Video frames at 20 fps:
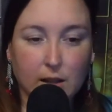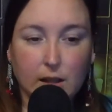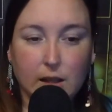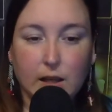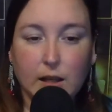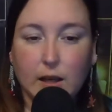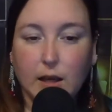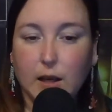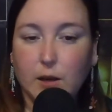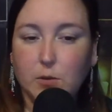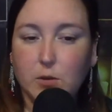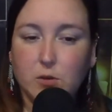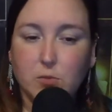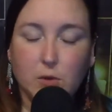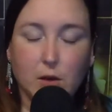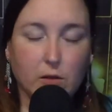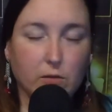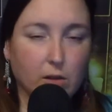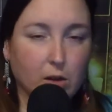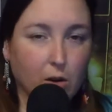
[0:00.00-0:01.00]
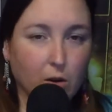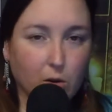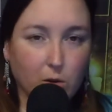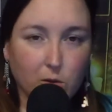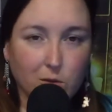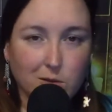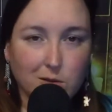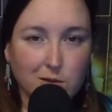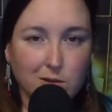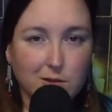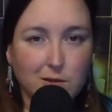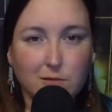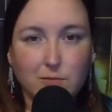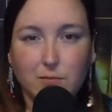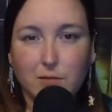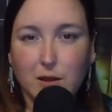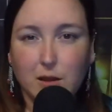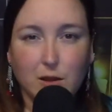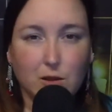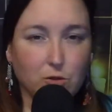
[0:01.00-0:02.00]
It was one of those
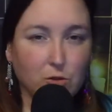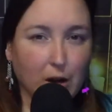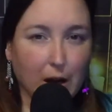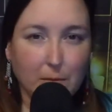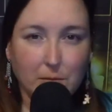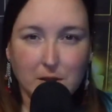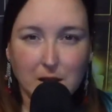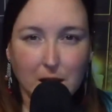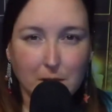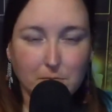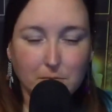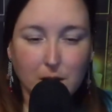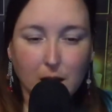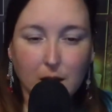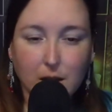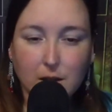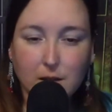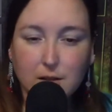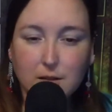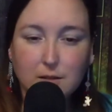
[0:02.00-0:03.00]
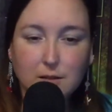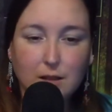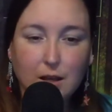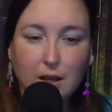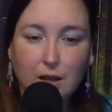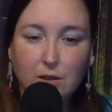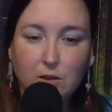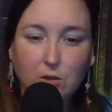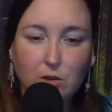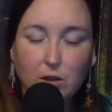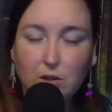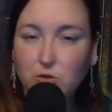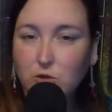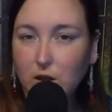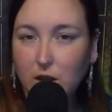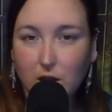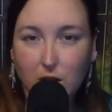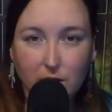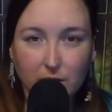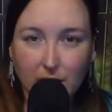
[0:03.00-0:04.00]
you drop $10 and you can
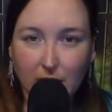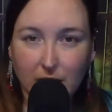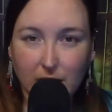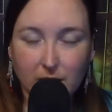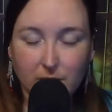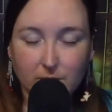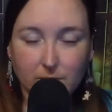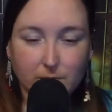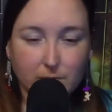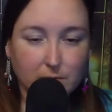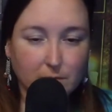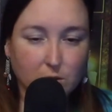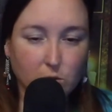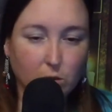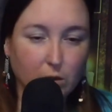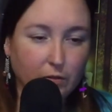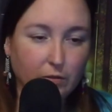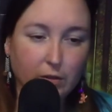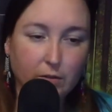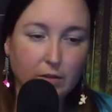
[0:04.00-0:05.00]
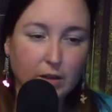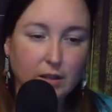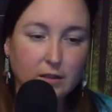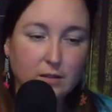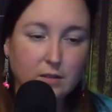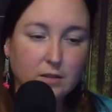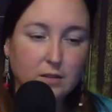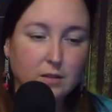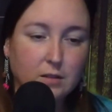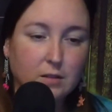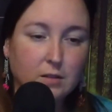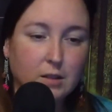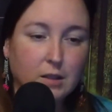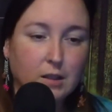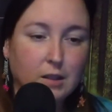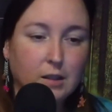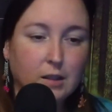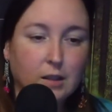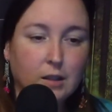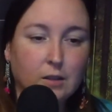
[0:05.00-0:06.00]
drink all night sort of events
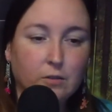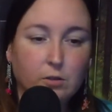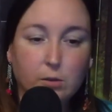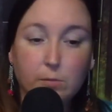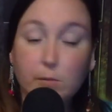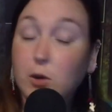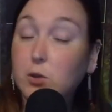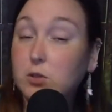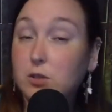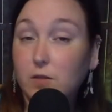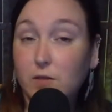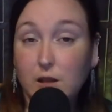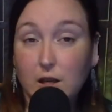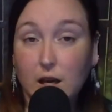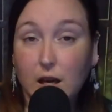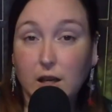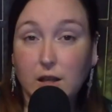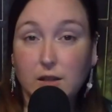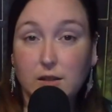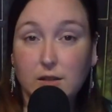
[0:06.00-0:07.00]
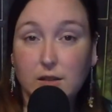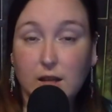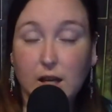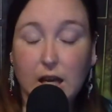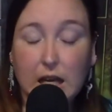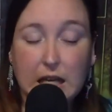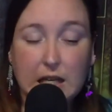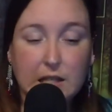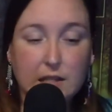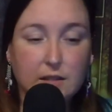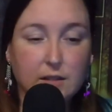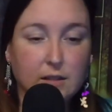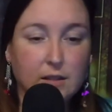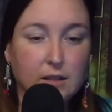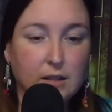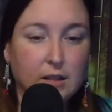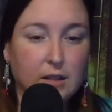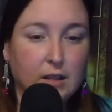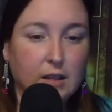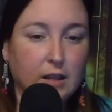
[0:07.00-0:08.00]
for most of the night, and
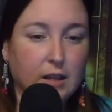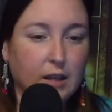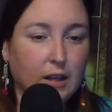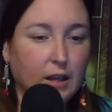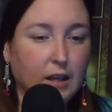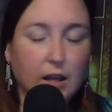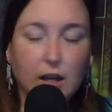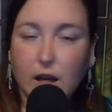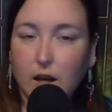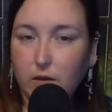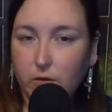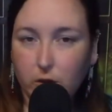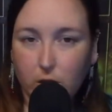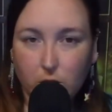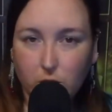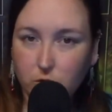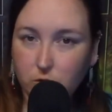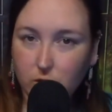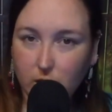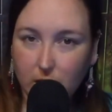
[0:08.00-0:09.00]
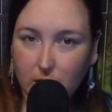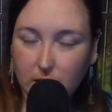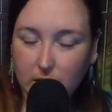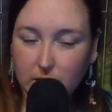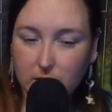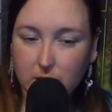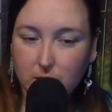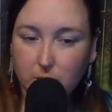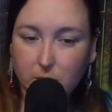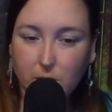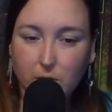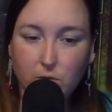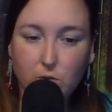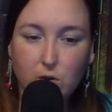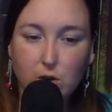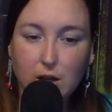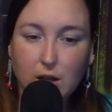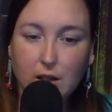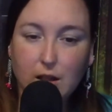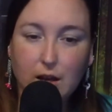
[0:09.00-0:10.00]
he'd had a few drinks before
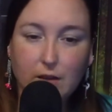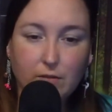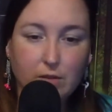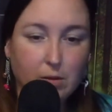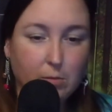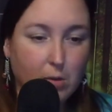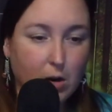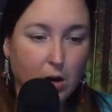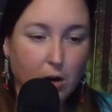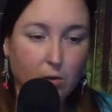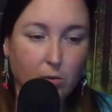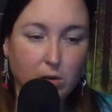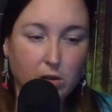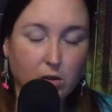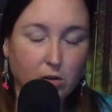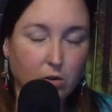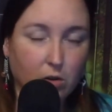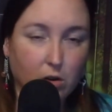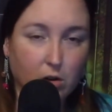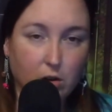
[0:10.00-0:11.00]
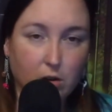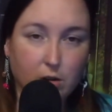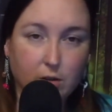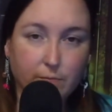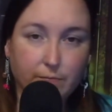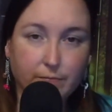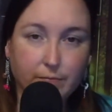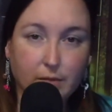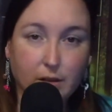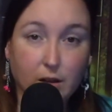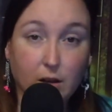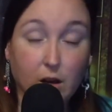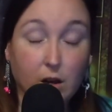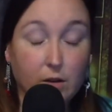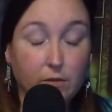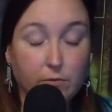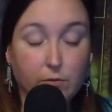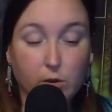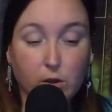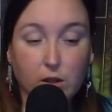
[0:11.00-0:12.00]
he left the bar with a girl. On
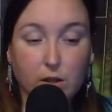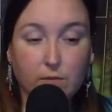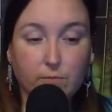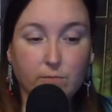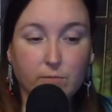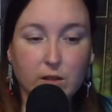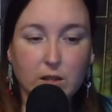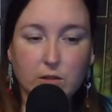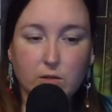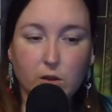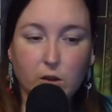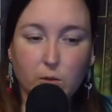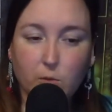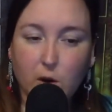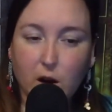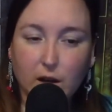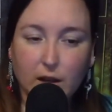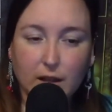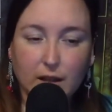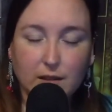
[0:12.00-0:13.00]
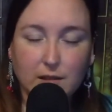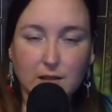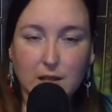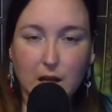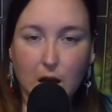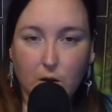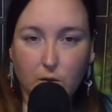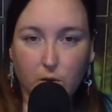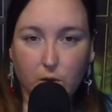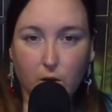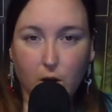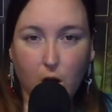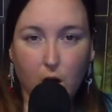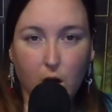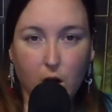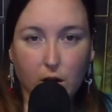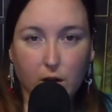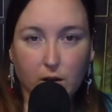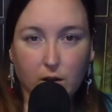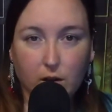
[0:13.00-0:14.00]
foot, they started walking south
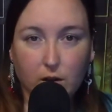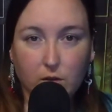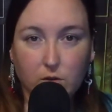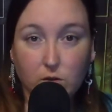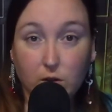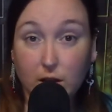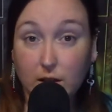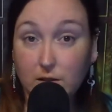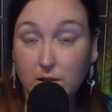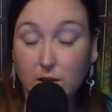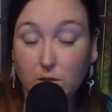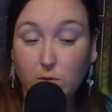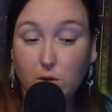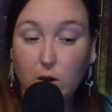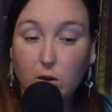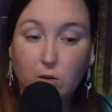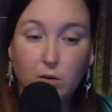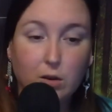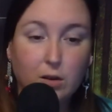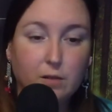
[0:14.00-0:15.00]
on Transit Road.